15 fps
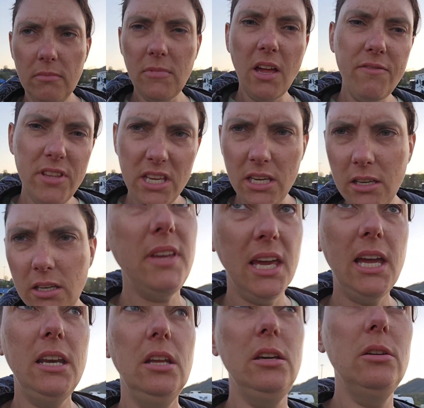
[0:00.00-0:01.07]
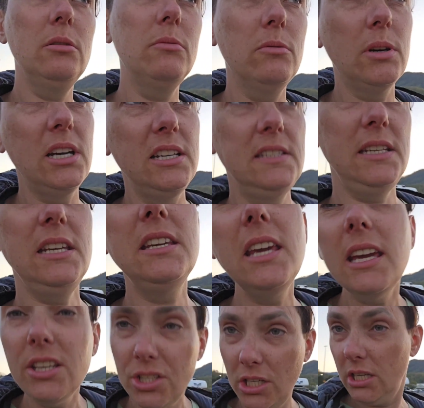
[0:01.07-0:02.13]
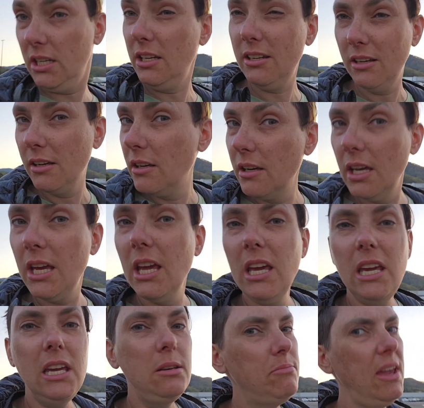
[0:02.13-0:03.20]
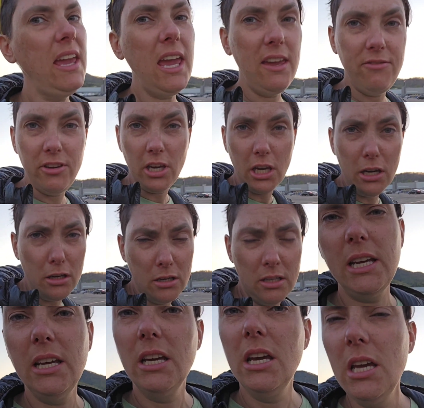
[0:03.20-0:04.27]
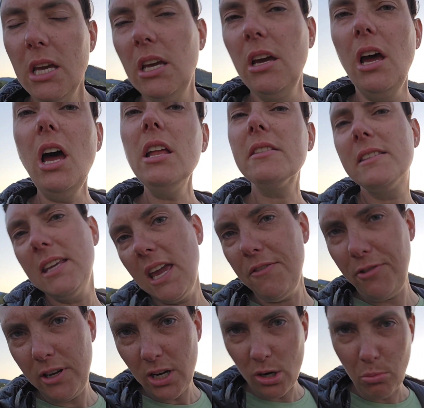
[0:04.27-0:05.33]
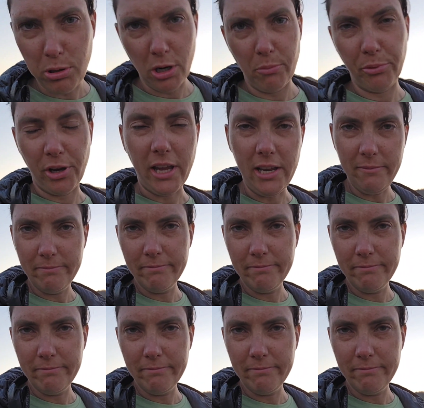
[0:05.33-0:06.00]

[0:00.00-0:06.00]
of the man who was engaging in behavior unsafe and inappropriate.